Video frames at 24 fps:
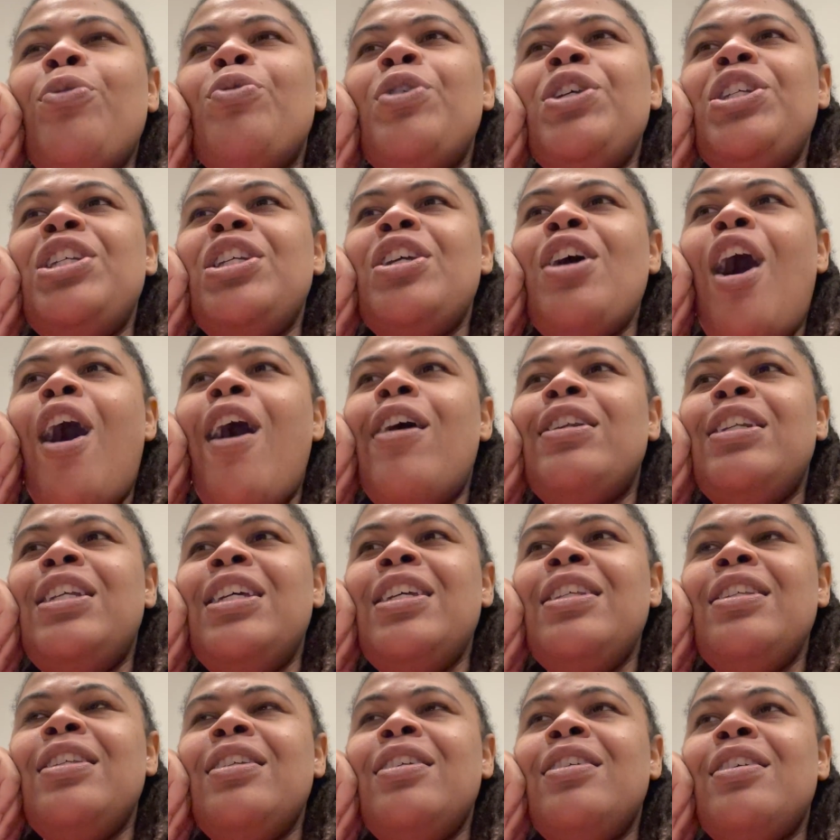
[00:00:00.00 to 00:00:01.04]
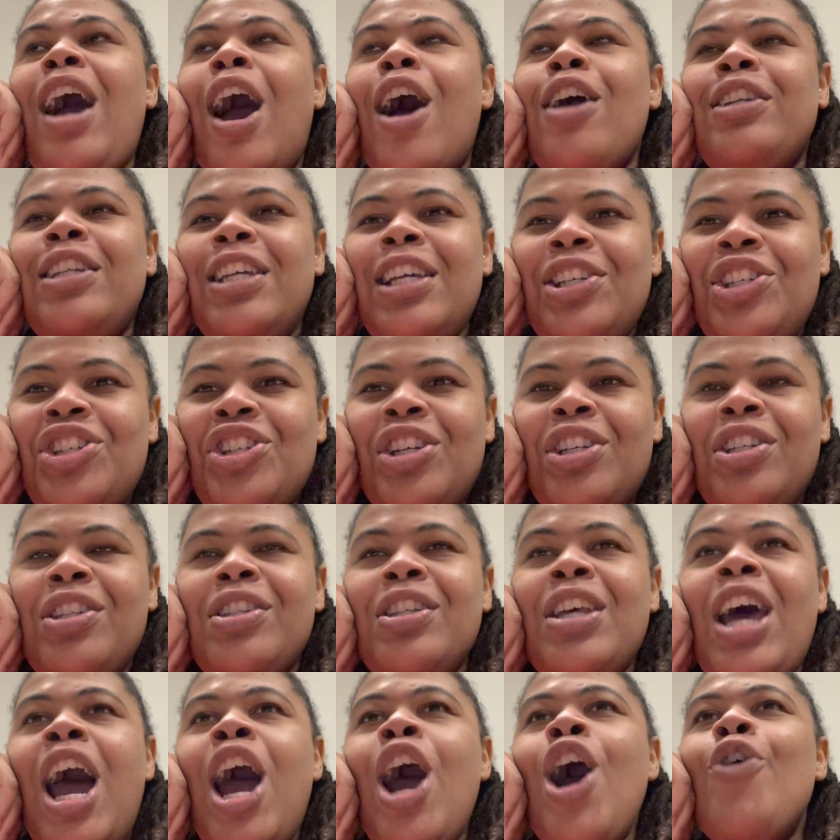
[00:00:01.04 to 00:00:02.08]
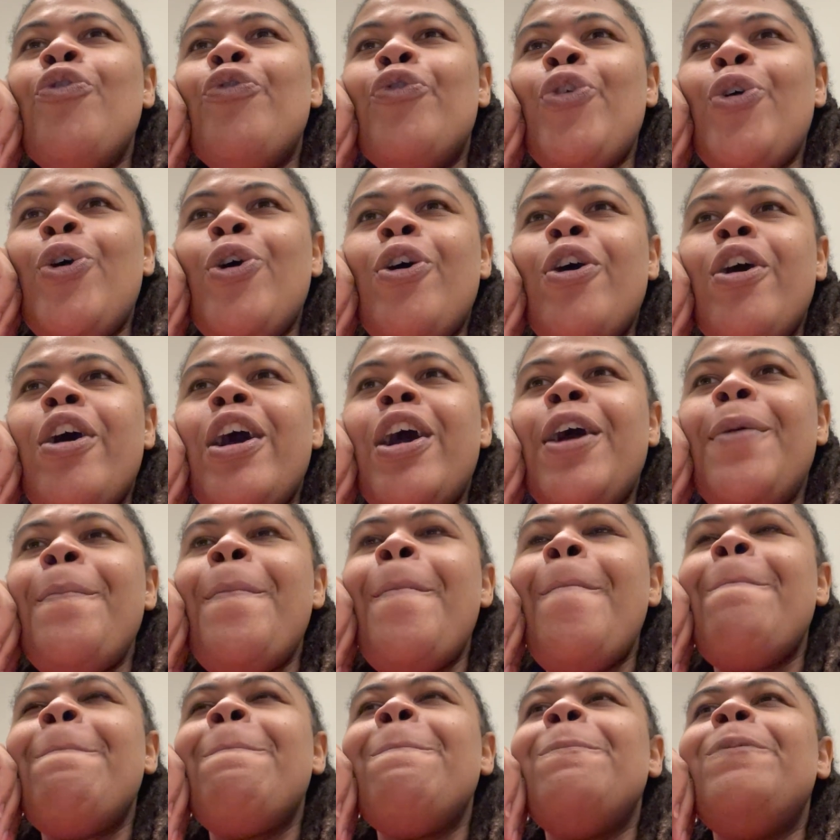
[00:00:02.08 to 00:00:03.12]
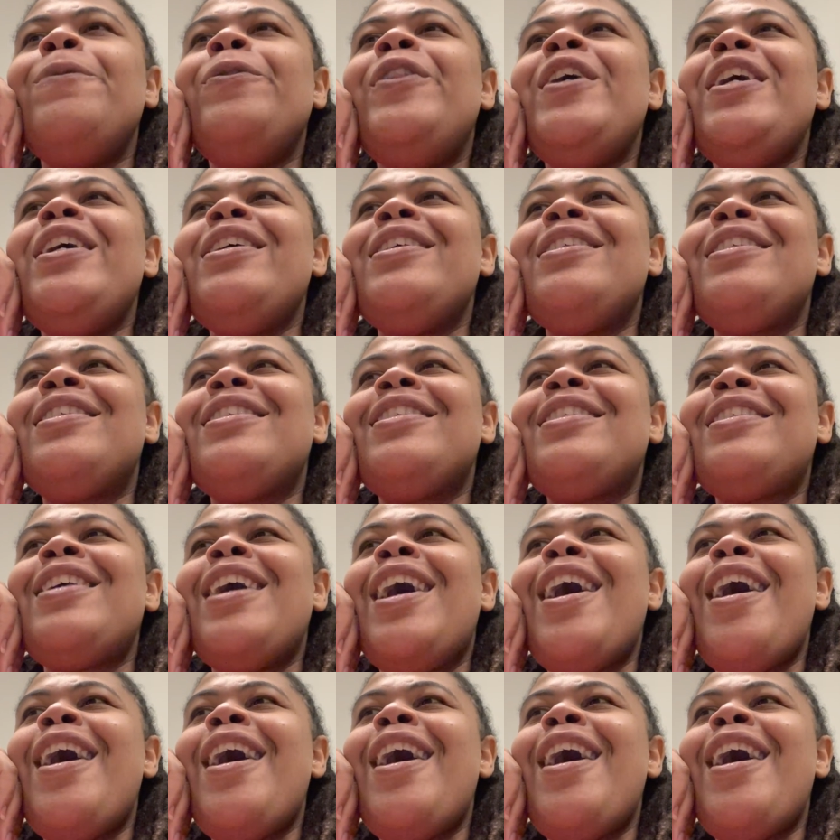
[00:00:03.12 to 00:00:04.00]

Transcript: when she auditions for this